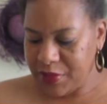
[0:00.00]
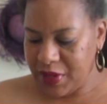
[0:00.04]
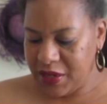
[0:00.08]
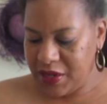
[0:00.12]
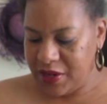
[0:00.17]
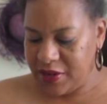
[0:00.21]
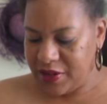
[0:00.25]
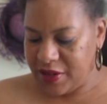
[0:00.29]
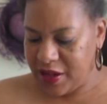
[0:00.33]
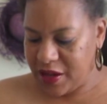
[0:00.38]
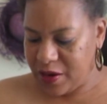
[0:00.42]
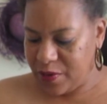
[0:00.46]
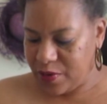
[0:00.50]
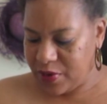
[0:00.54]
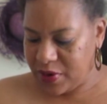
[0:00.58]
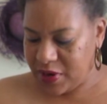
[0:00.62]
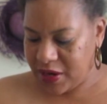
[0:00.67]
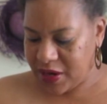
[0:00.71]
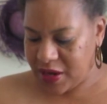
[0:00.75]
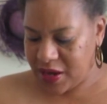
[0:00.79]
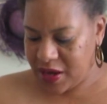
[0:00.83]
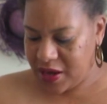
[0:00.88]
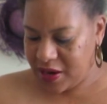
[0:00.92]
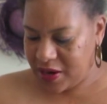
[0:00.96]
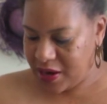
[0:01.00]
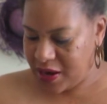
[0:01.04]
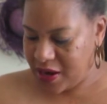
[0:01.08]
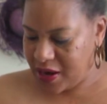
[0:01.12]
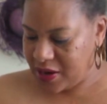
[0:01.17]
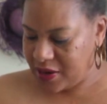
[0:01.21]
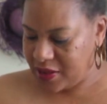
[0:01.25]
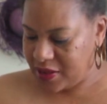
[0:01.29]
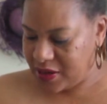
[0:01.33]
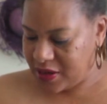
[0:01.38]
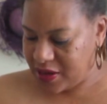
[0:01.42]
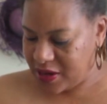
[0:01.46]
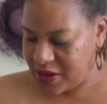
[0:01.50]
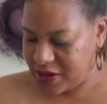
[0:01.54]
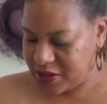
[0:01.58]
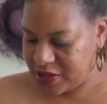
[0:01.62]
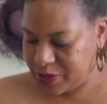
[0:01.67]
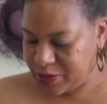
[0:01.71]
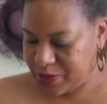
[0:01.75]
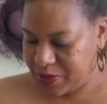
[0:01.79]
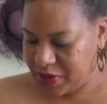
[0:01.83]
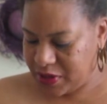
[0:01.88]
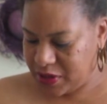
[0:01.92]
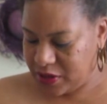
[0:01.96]
And then when I got out of the
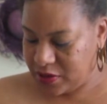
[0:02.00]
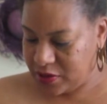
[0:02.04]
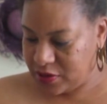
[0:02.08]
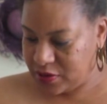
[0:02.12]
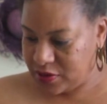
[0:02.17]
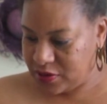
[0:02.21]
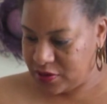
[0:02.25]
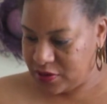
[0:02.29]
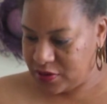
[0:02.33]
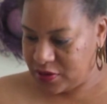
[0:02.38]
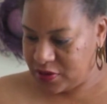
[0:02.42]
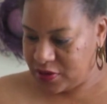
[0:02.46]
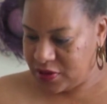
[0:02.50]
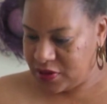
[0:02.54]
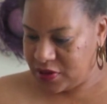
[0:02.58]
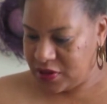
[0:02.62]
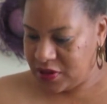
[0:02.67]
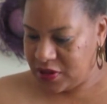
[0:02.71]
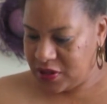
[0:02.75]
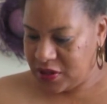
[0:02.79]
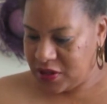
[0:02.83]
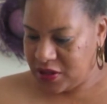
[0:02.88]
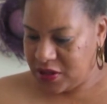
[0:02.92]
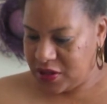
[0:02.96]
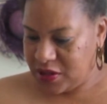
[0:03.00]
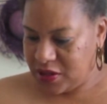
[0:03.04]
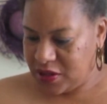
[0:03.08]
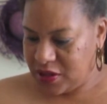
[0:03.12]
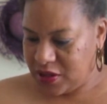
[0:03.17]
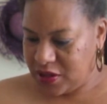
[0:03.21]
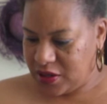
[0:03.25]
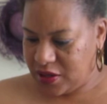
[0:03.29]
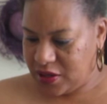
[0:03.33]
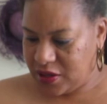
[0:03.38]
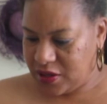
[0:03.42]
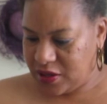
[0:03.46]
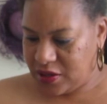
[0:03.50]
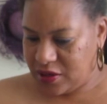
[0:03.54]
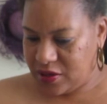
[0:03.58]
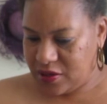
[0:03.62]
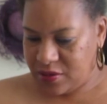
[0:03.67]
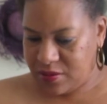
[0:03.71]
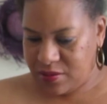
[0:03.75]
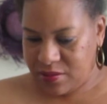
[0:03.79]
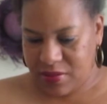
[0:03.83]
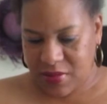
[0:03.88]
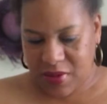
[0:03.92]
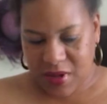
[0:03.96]
hospital, uh,
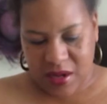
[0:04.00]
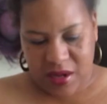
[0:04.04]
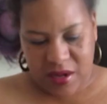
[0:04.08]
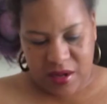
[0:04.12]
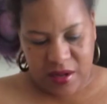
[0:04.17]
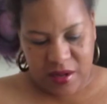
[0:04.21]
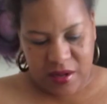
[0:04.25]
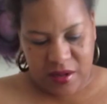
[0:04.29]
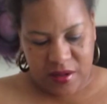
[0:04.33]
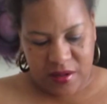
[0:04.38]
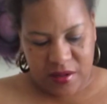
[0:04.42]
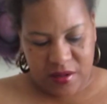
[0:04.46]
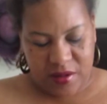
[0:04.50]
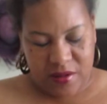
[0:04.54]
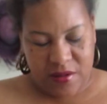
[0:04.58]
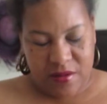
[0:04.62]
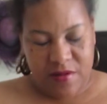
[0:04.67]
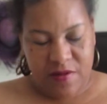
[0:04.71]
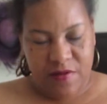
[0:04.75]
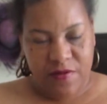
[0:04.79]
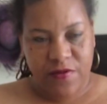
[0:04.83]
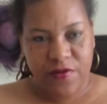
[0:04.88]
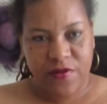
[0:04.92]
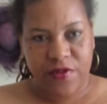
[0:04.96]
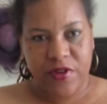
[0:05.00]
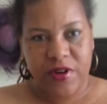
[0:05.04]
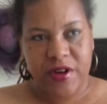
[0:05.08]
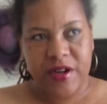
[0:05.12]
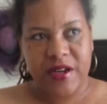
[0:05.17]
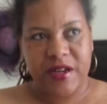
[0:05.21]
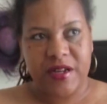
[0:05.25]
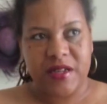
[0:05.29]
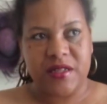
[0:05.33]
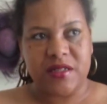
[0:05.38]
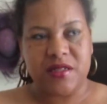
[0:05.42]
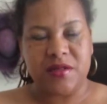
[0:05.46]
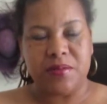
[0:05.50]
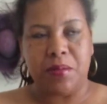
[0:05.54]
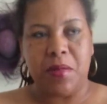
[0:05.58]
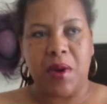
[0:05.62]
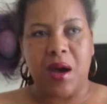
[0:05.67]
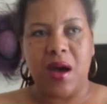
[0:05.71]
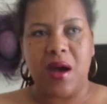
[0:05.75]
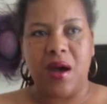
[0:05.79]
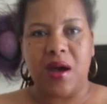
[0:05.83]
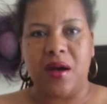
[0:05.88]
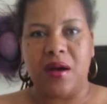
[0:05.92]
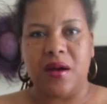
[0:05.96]
my friend's
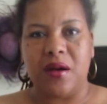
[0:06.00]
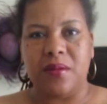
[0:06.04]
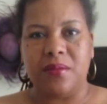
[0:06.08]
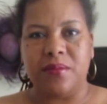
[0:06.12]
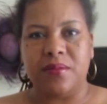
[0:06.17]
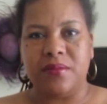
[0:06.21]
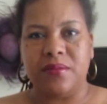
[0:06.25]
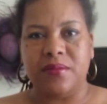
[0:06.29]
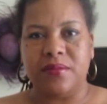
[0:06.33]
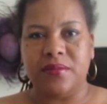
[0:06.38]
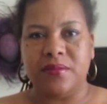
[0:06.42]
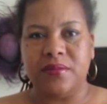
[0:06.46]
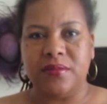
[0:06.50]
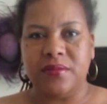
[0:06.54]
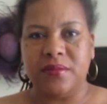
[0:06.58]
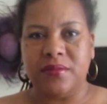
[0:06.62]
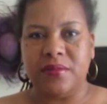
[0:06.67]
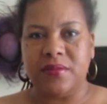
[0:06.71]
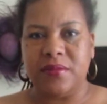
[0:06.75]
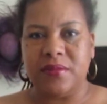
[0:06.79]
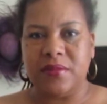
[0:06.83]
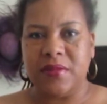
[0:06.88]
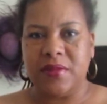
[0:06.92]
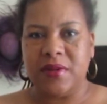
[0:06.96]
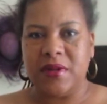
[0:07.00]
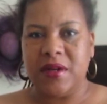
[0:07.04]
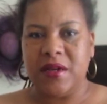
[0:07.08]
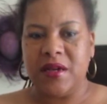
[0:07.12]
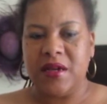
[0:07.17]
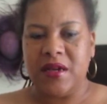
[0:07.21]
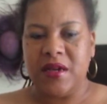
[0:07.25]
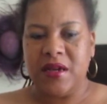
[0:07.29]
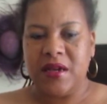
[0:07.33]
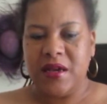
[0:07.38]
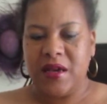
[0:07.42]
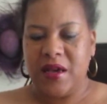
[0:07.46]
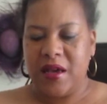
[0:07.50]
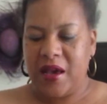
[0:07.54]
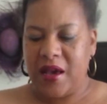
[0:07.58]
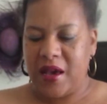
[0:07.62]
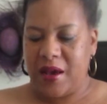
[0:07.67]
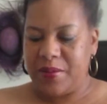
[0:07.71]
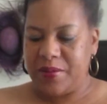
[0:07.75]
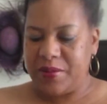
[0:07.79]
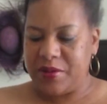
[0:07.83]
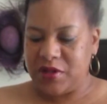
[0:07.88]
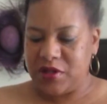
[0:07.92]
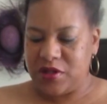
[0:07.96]
mom
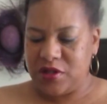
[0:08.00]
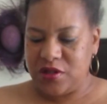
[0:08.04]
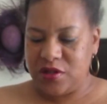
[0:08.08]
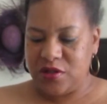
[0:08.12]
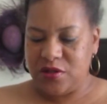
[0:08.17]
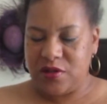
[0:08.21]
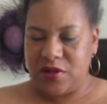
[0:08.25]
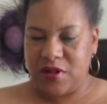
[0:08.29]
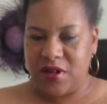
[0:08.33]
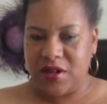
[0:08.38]
happened to